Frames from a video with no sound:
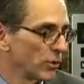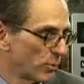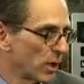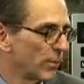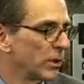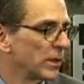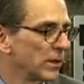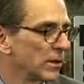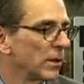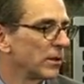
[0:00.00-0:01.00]
on the
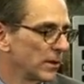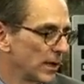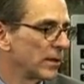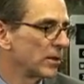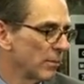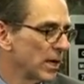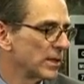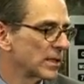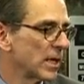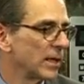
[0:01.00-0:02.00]
property, at the
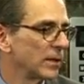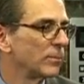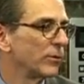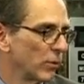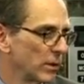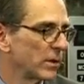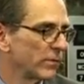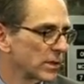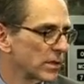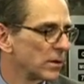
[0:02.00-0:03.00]
mine site before the end
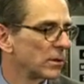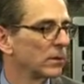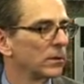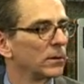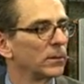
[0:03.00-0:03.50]
of this year.